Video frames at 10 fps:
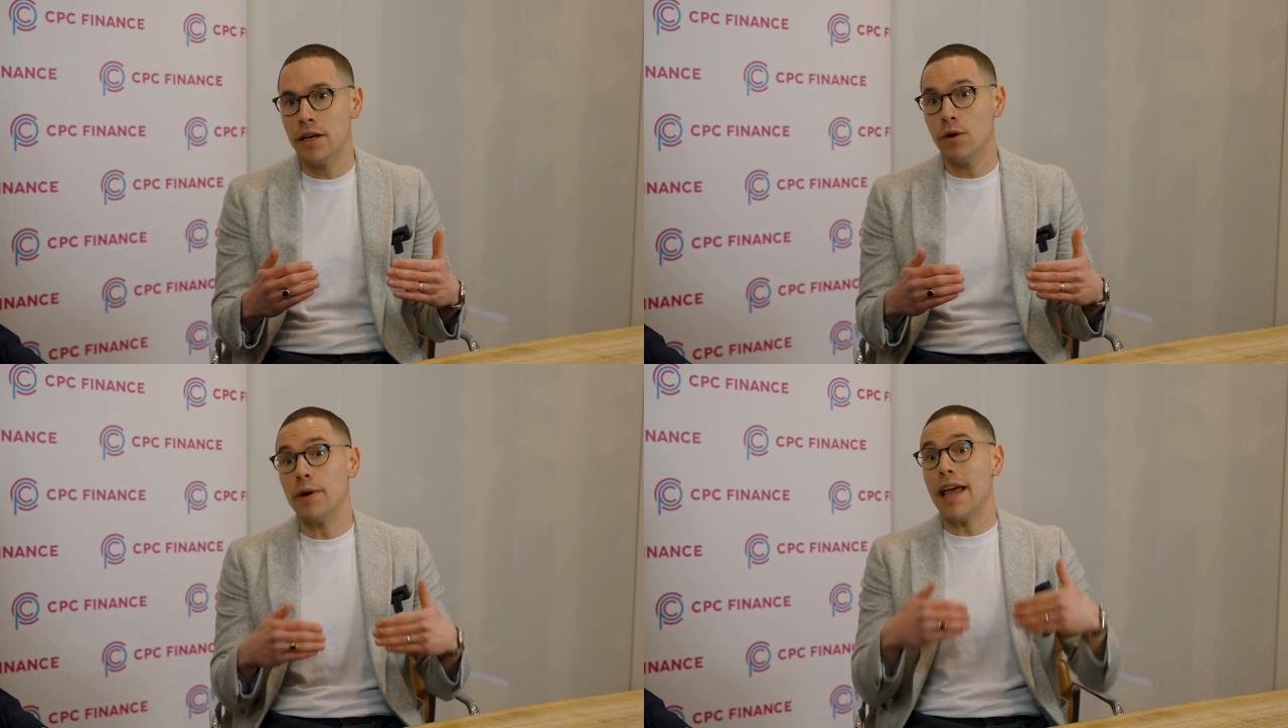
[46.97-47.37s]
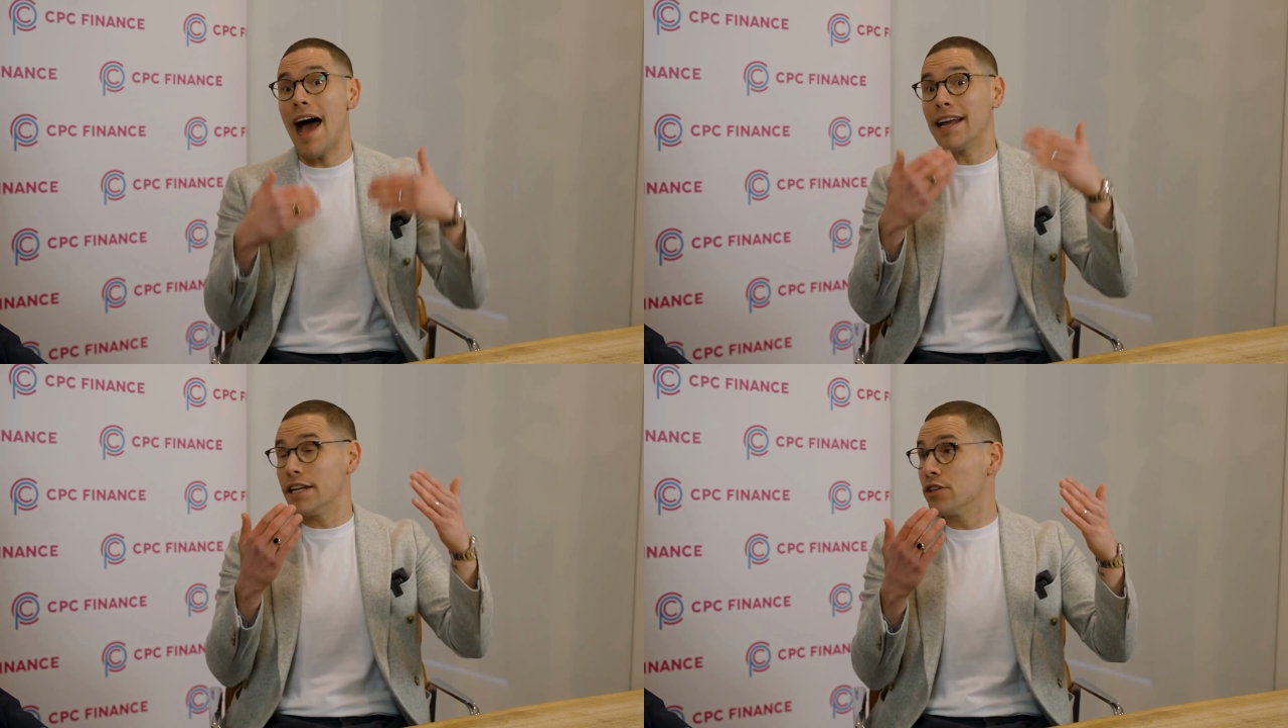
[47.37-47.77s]
We
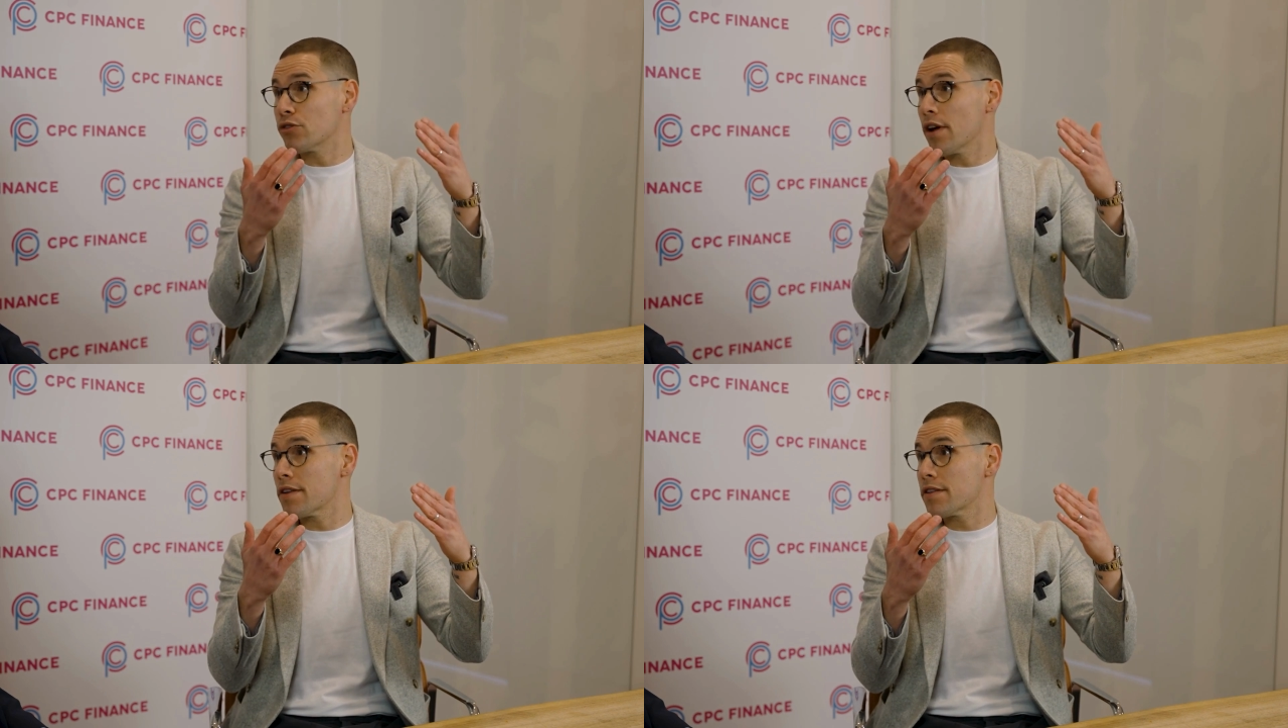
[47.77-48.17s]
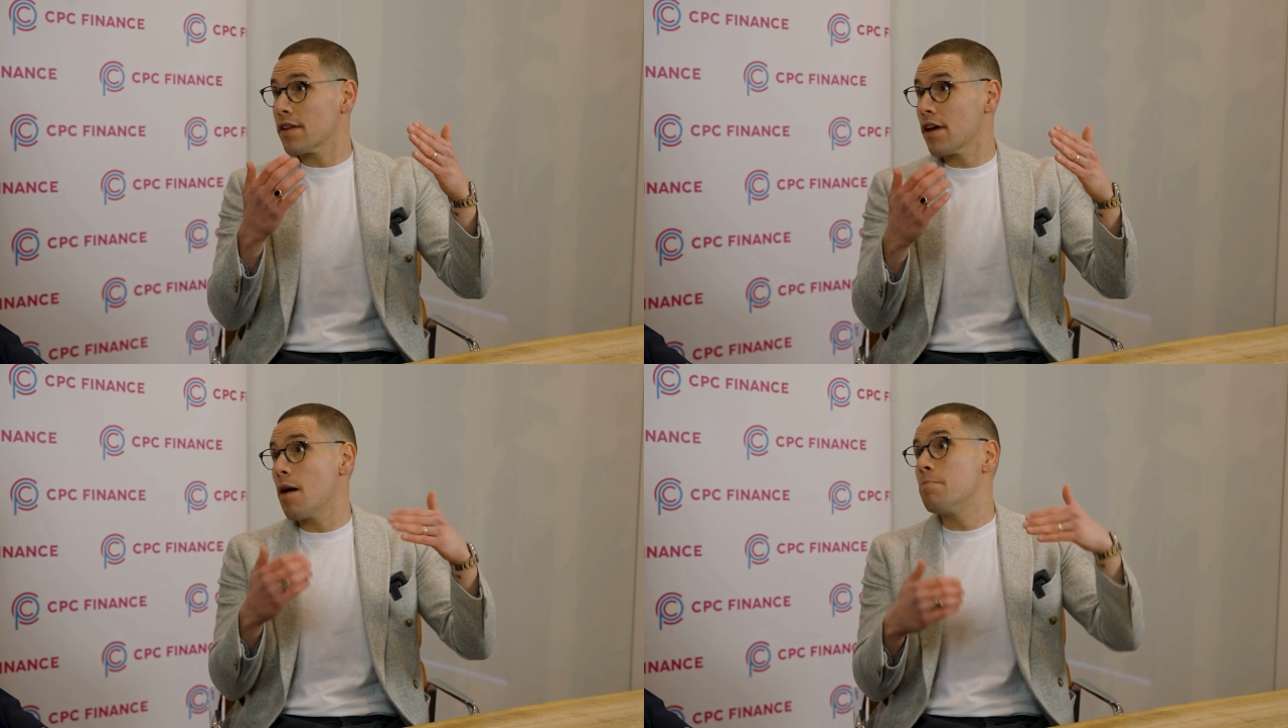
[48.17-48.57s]
add interest
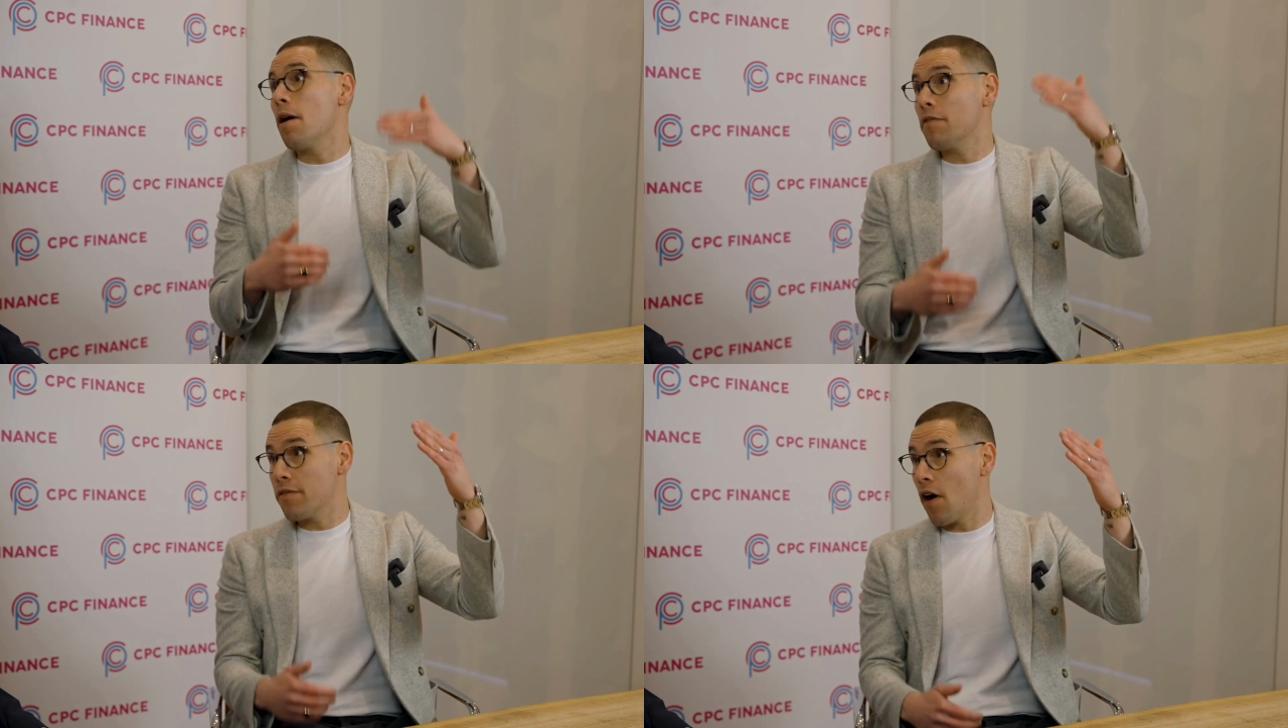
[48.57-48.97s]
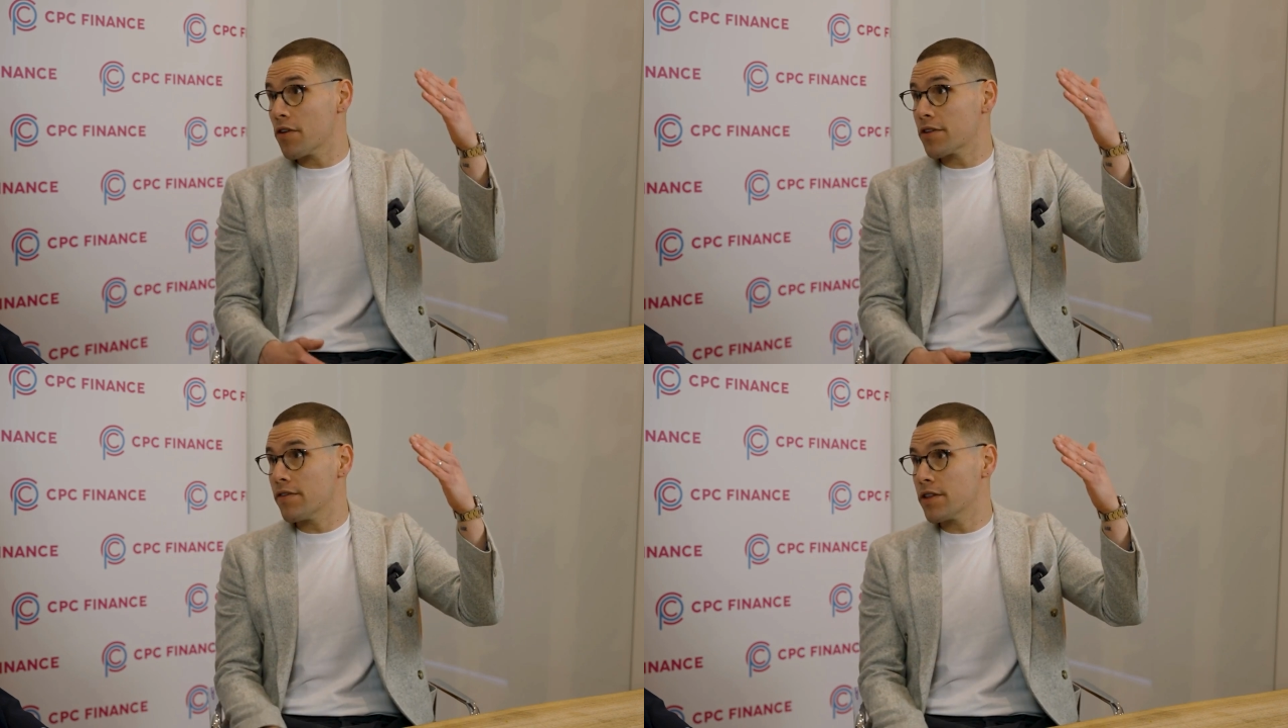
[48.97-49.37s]
above our
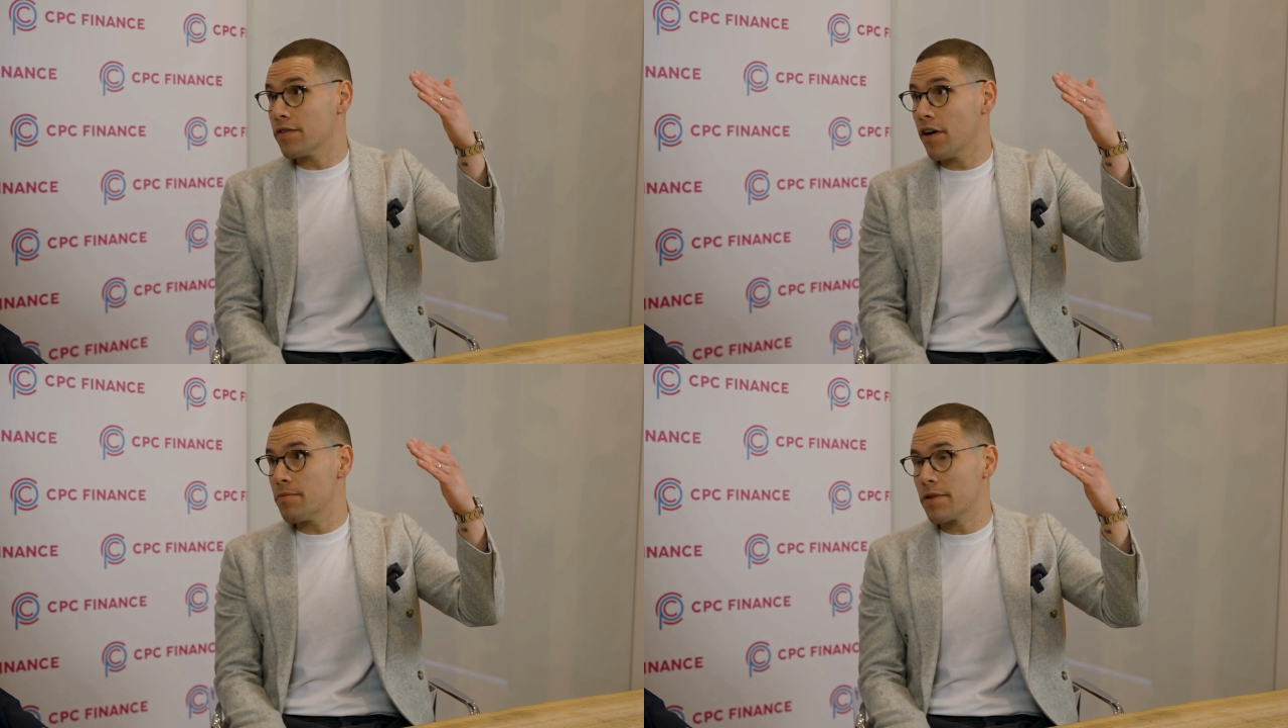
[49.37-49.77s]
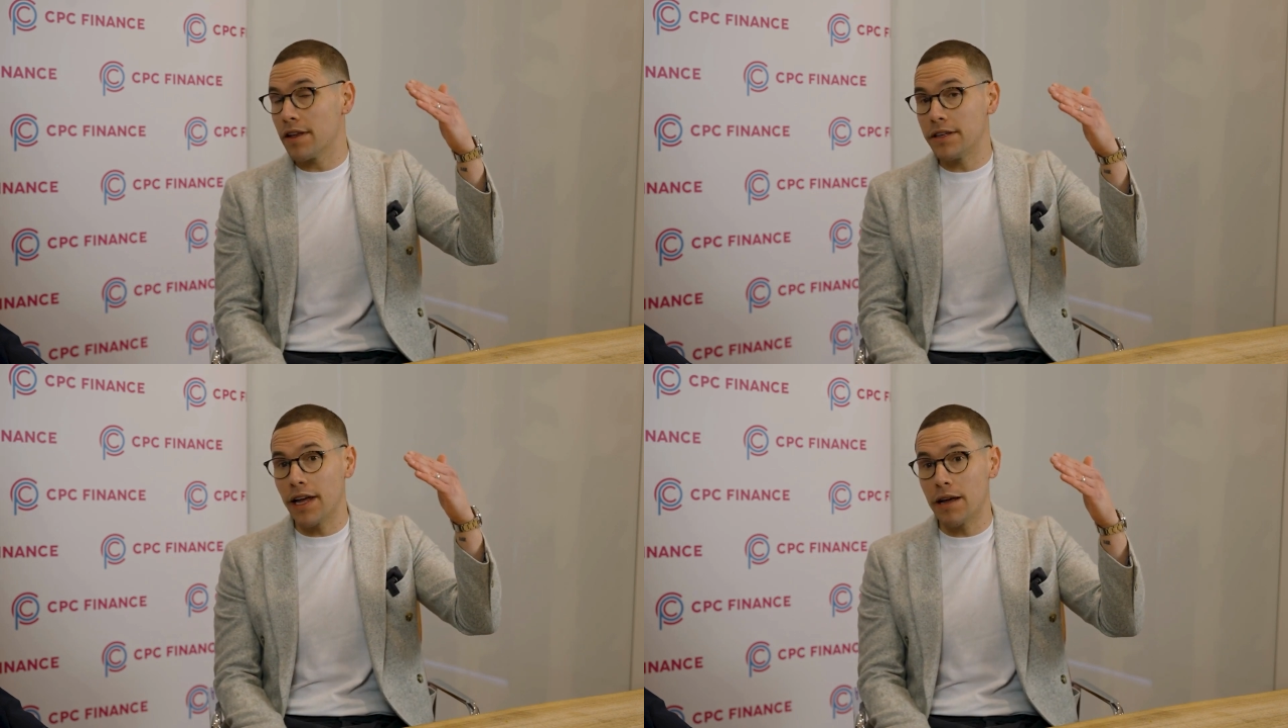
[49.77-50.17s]

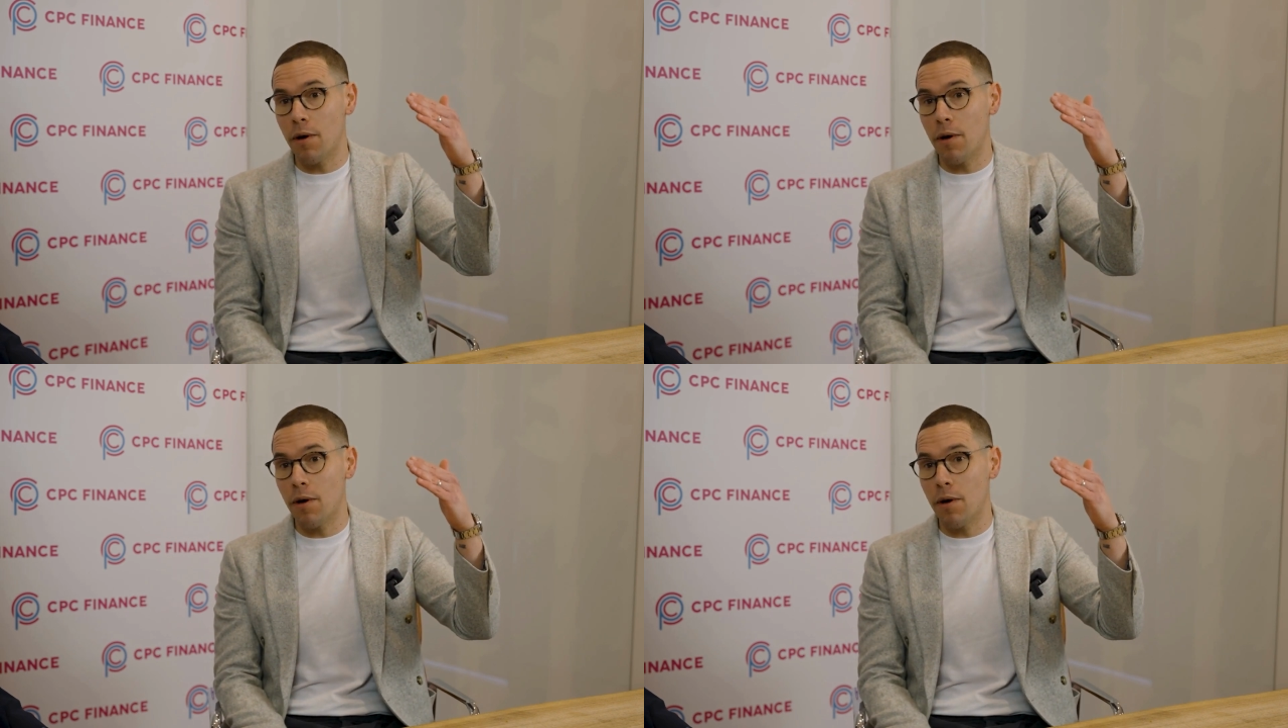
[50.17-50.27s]
75% day one